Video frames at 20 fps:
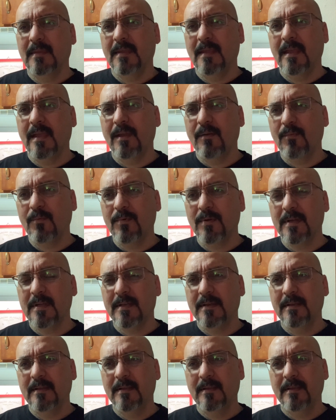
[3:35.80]
and what
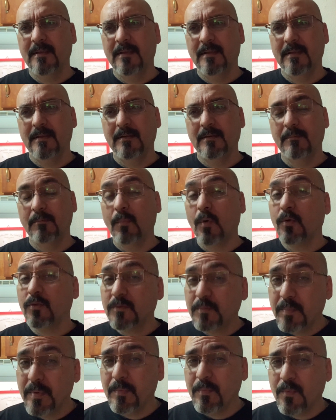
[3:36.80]

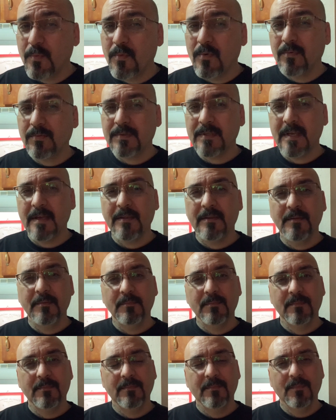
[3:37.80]
most people won't tell them
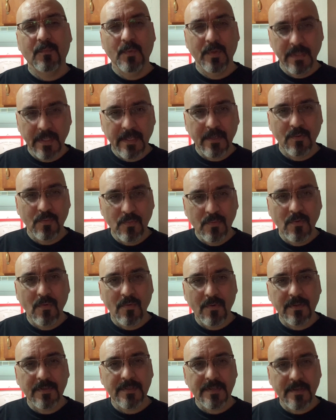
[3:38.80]
when they do go
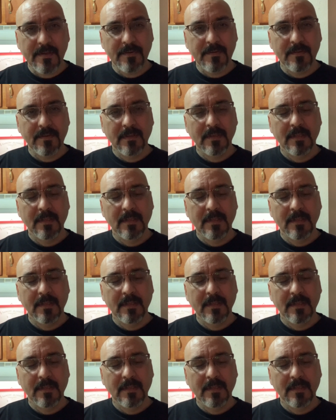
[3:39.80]
to jail,